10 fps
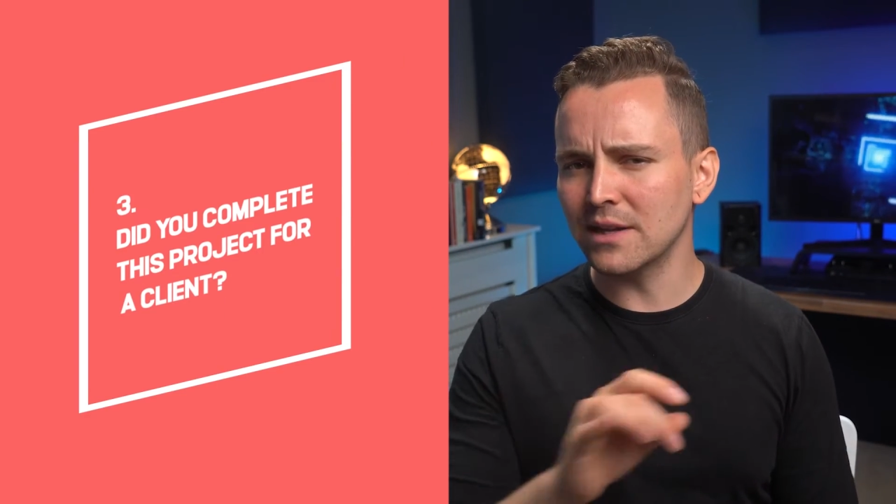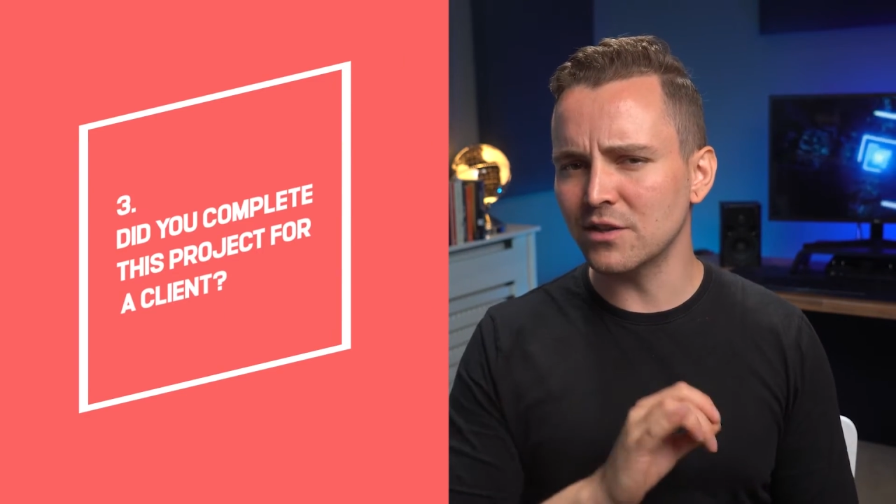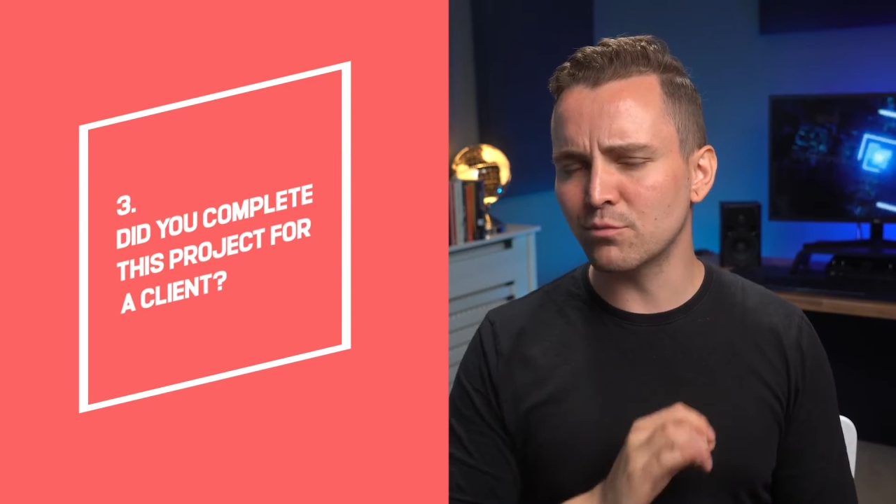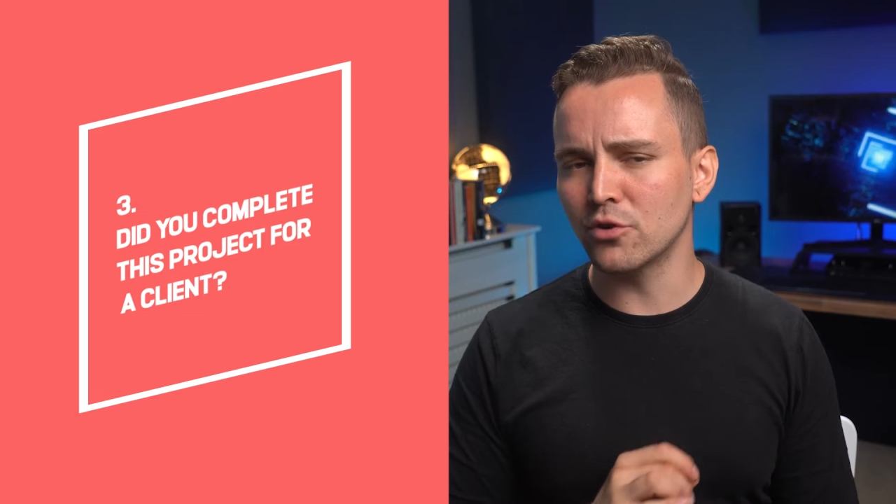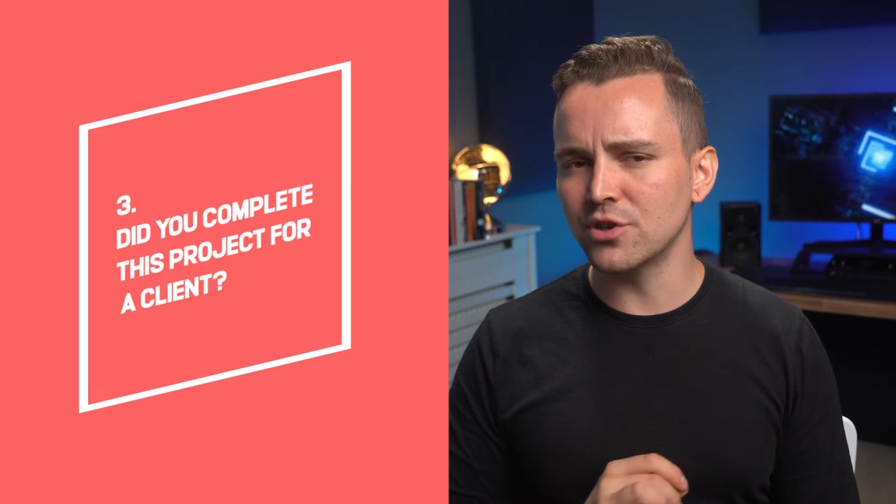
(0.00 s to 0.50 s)
this
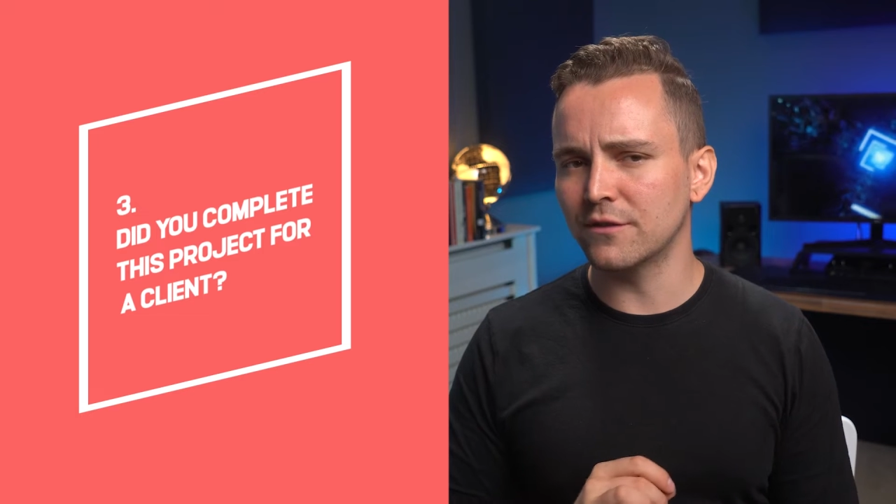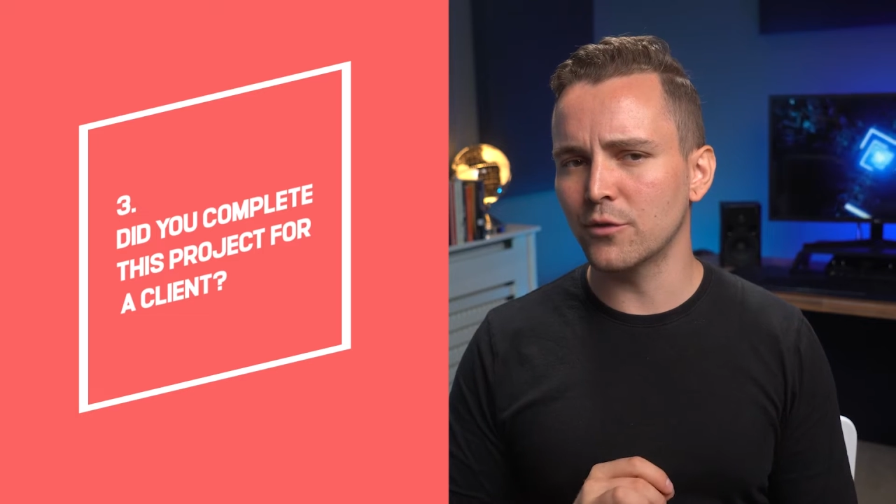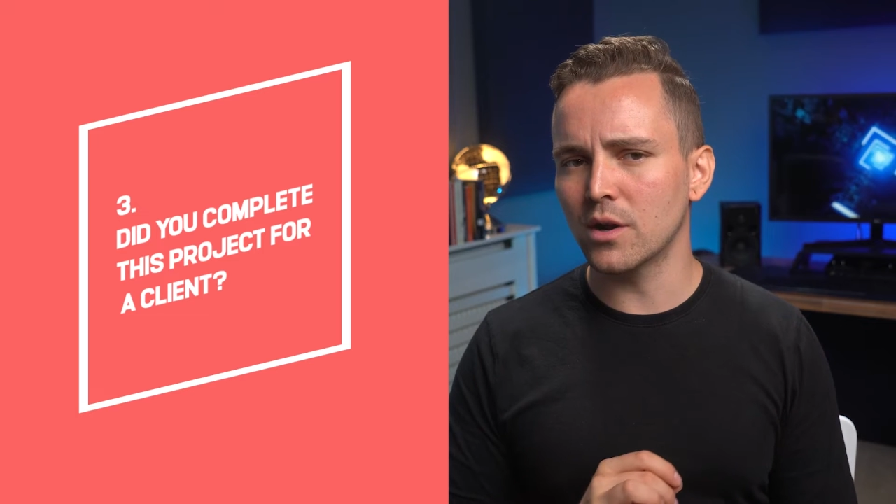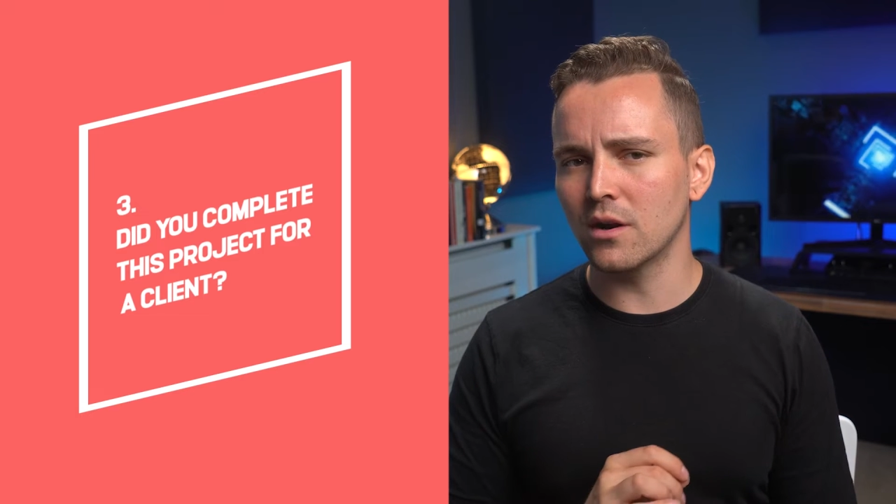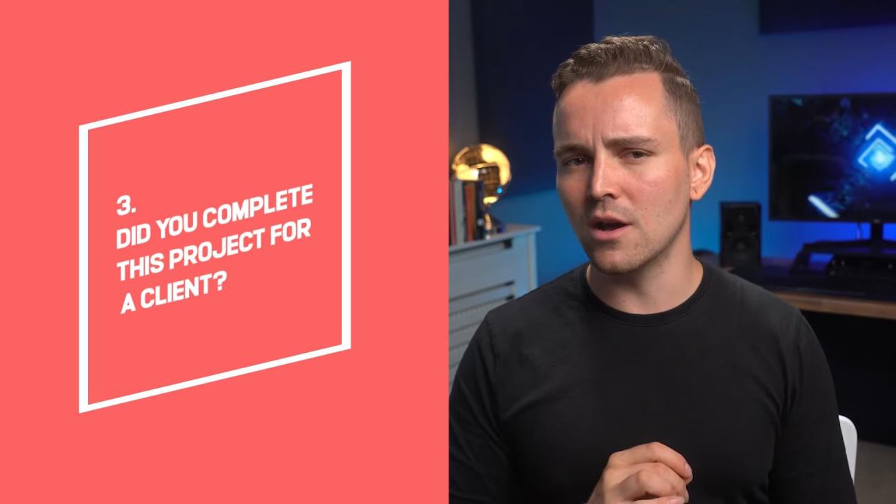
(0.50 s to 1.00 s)
project for
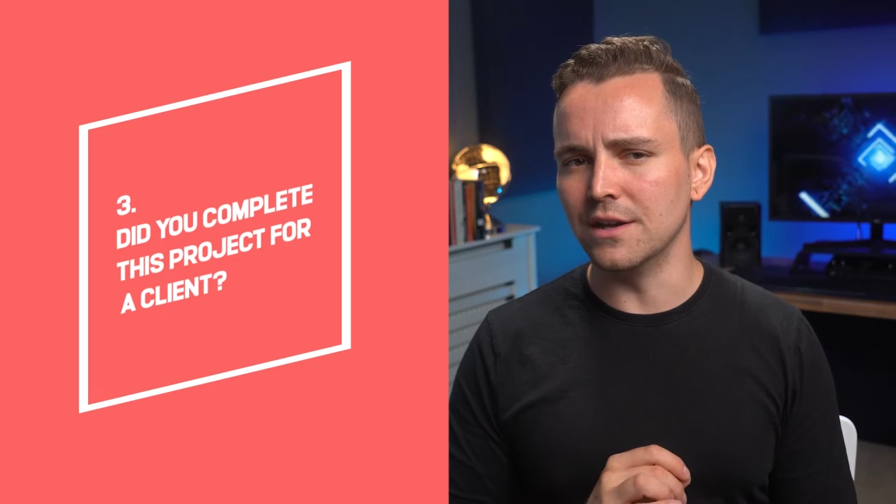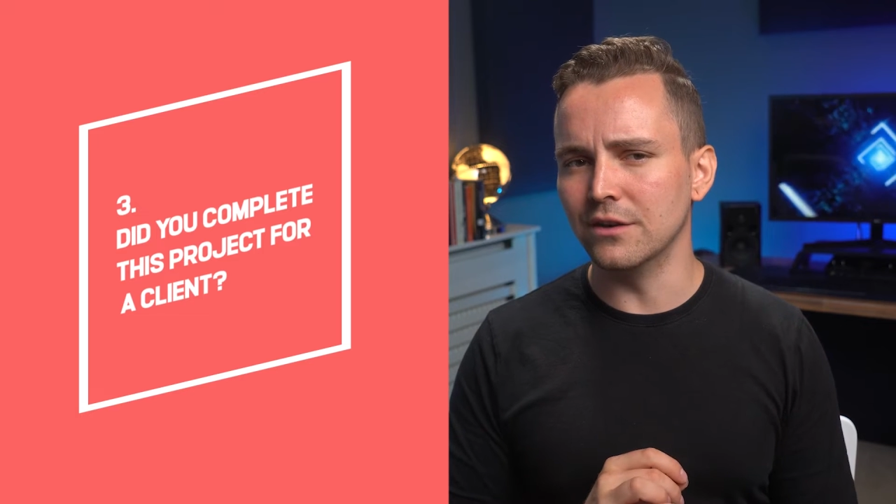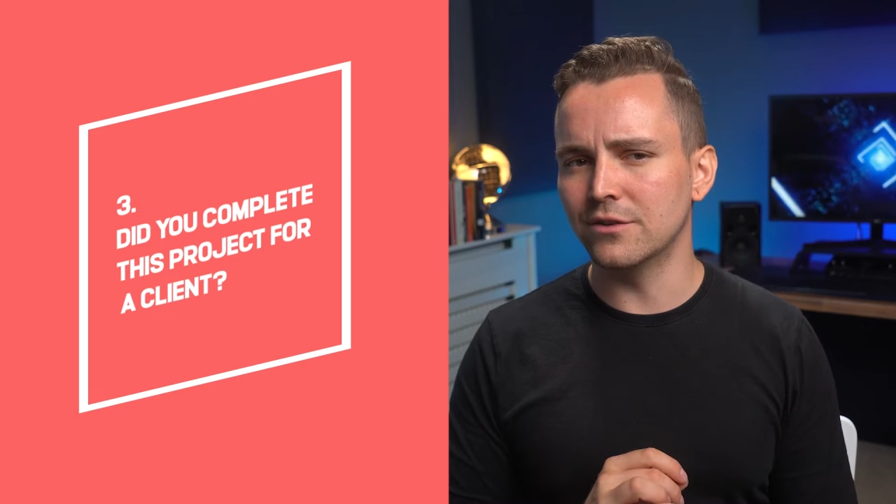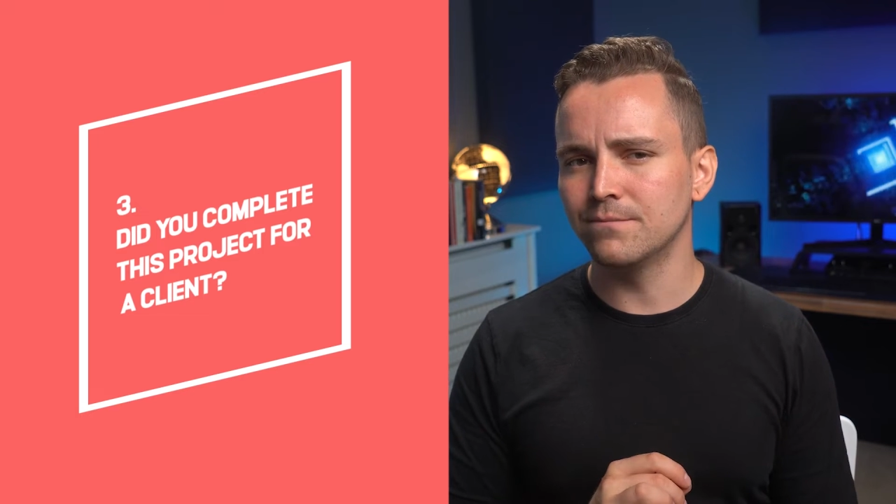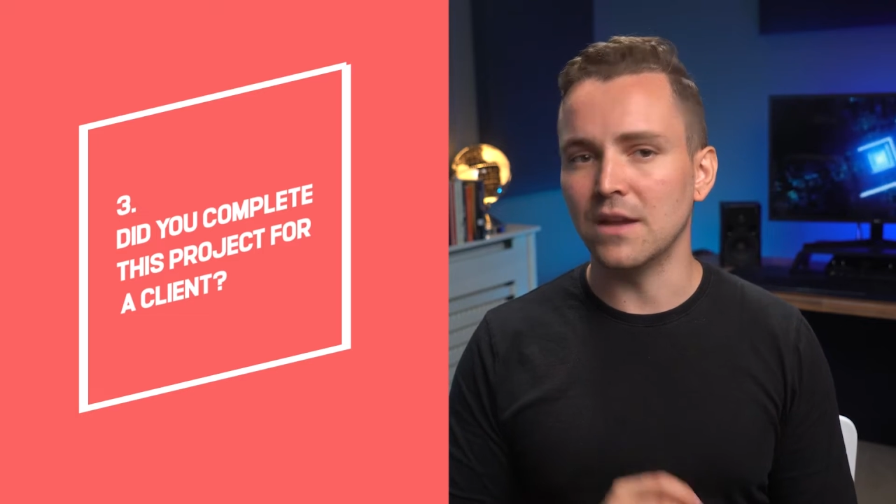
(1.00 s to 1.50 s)
a client?